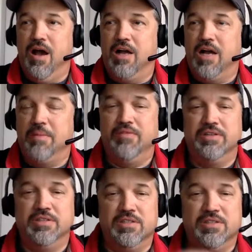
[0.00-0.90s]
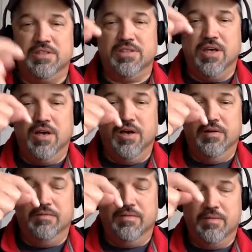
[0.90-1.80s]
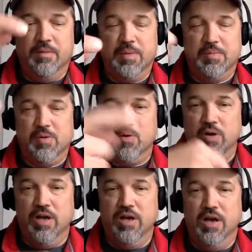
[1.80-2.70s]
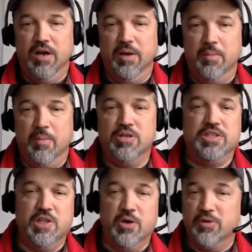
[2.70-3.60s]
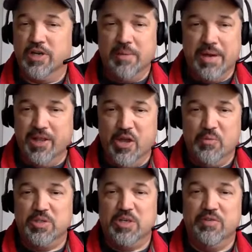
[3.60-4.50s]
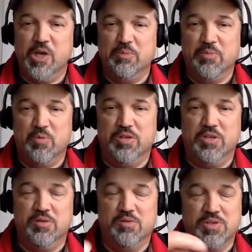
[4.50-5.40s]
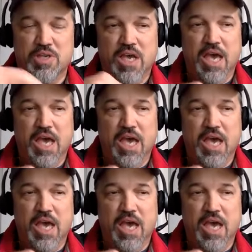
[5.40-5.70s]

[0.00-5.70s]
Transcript: a couple of instances of people doing an emergency load or combat load, whichever term you want to use,